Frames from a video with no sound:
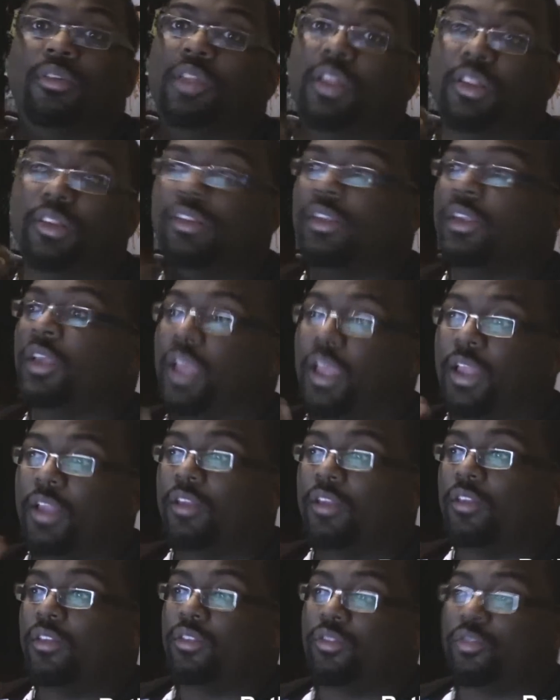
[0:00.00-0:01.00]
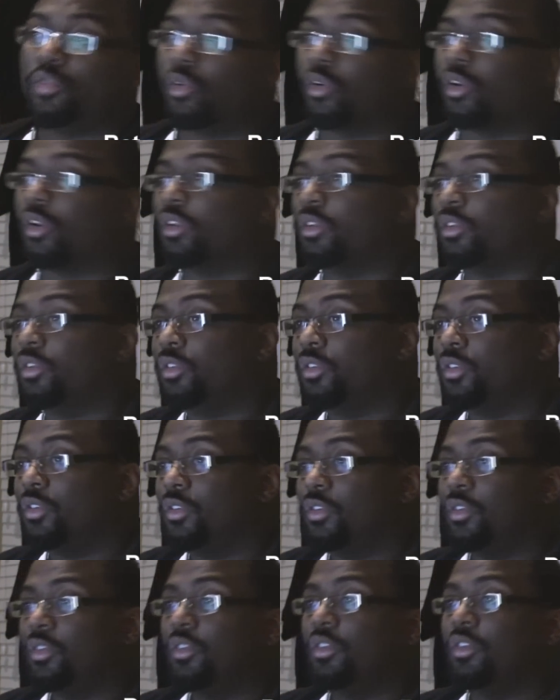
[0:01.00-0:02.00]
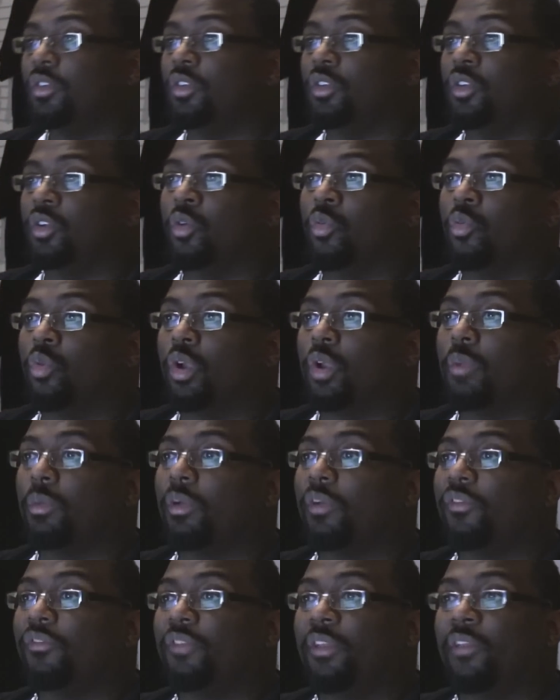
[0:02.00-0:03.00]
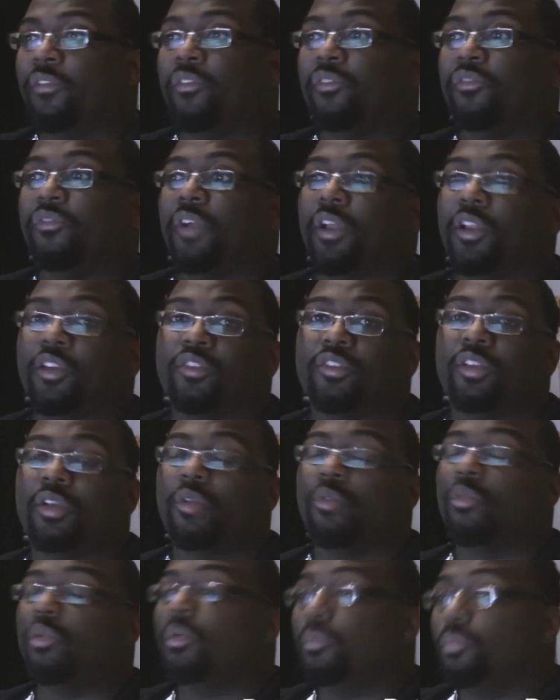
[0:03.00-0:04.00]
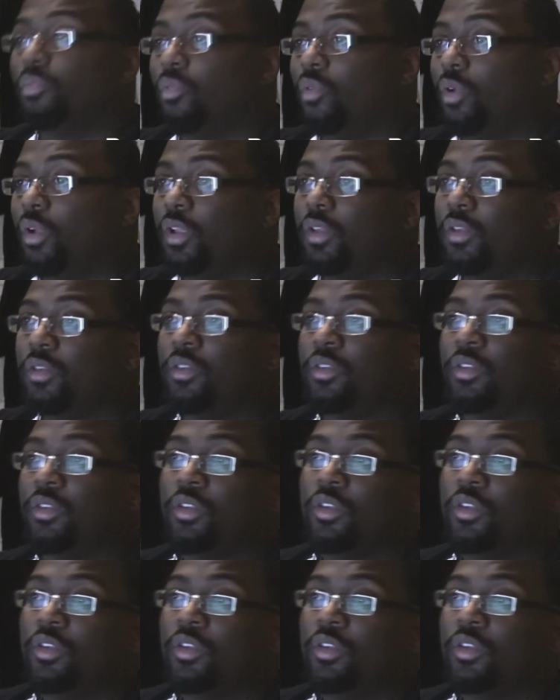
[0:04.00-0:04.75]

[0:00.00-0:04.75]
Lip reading: End of story. One of my favorite fighters at one point,